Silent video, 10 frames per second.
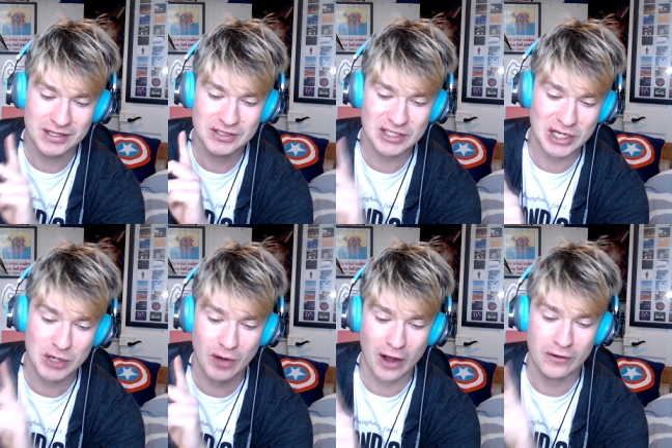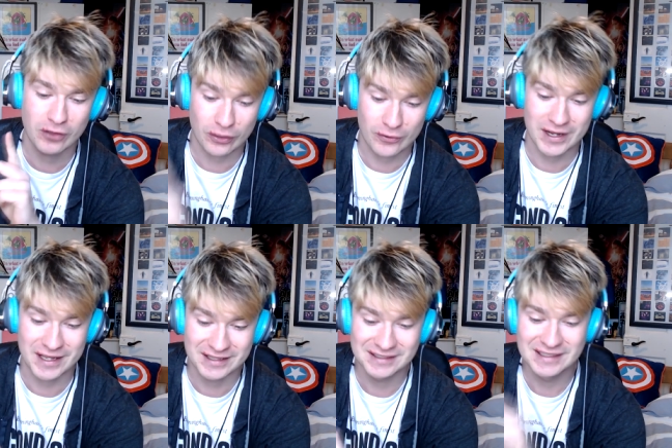
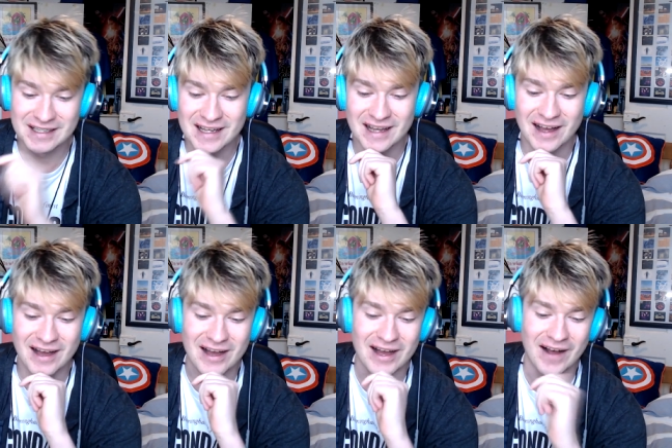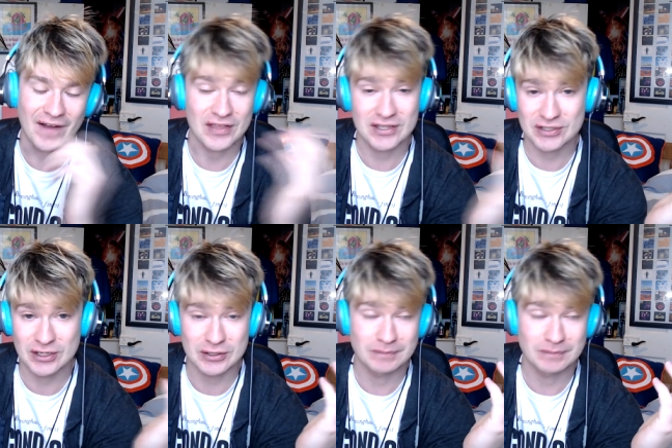203, I think it's good.